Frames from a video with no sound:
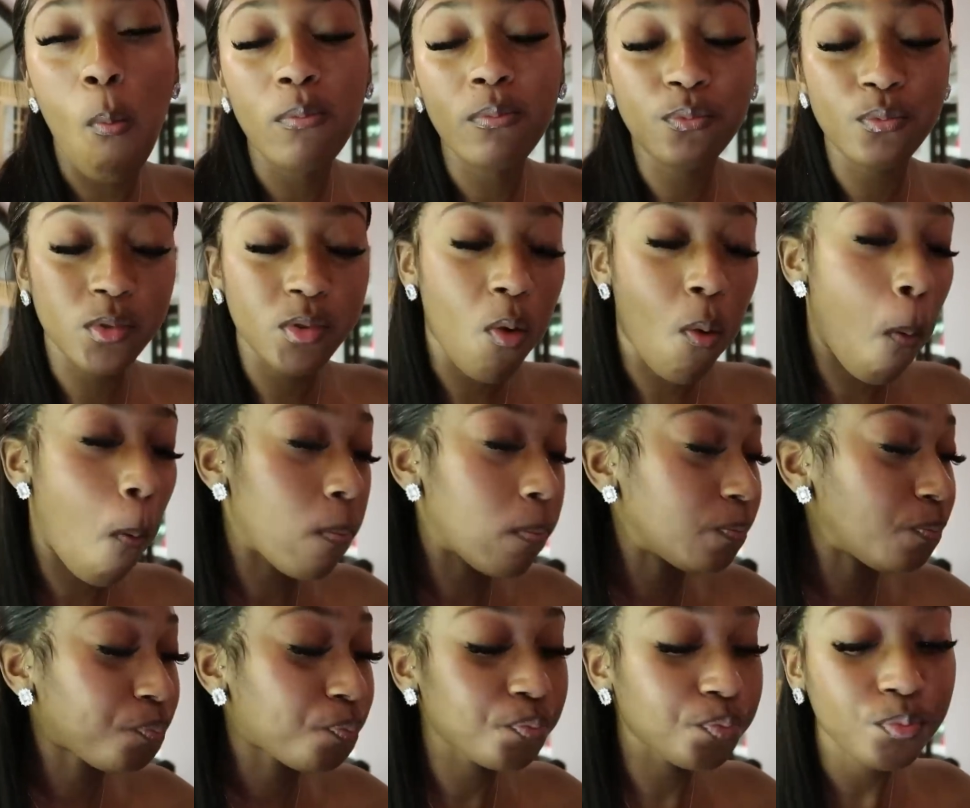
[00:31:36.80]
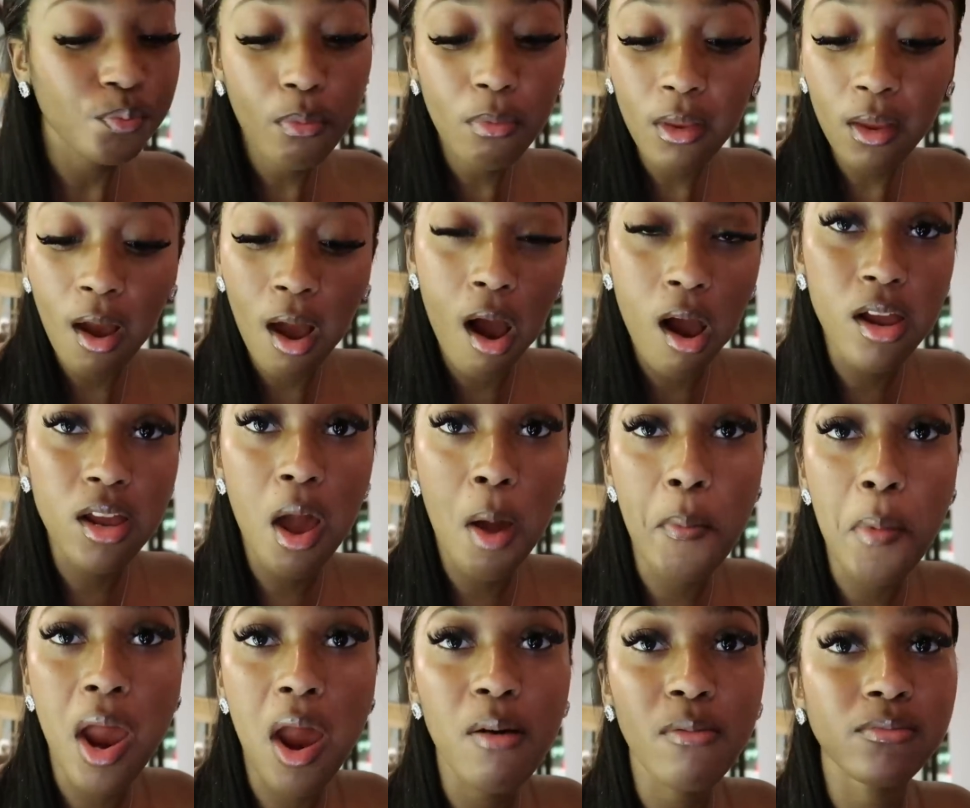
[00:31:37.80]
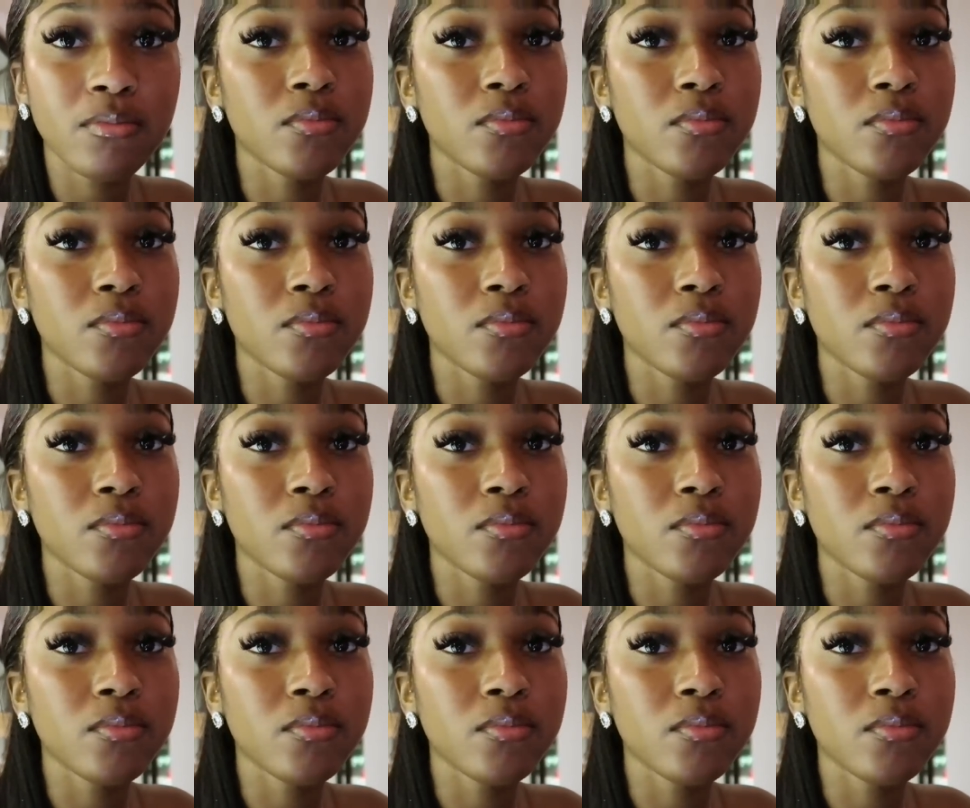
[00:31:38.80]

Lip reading: wouldn't be my favorite. Yummy.